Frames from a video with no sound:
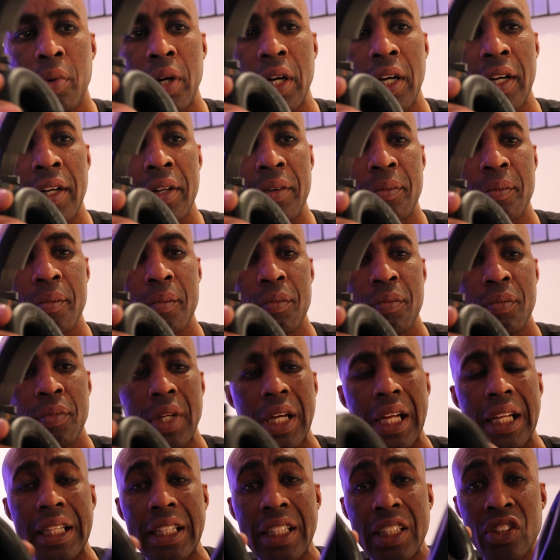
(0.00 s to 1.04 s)
but
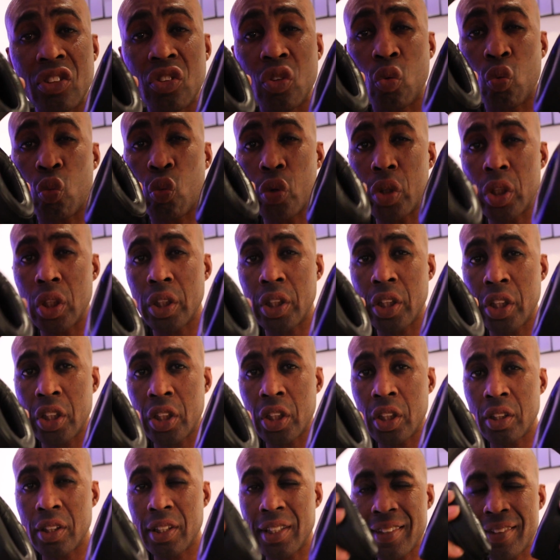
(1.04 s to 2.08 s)
these are really
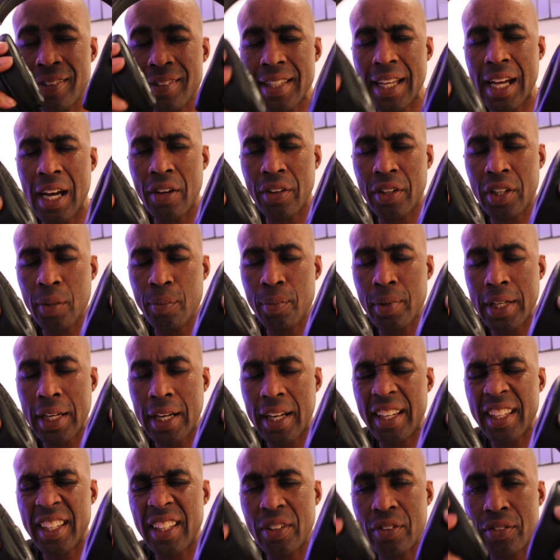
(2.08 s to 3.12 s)
good. The sound coming
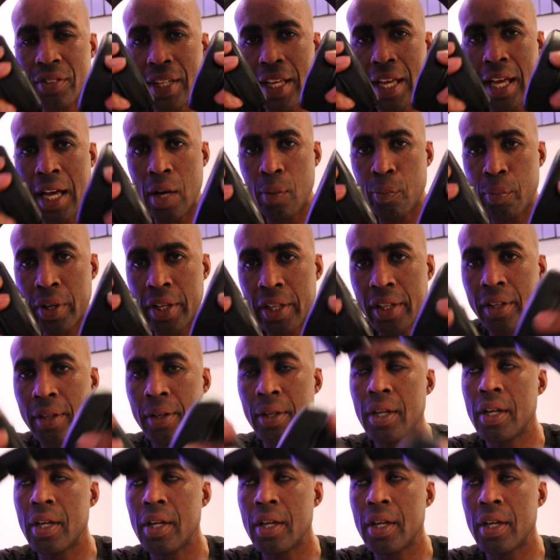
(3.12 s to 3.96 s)
out here is epic.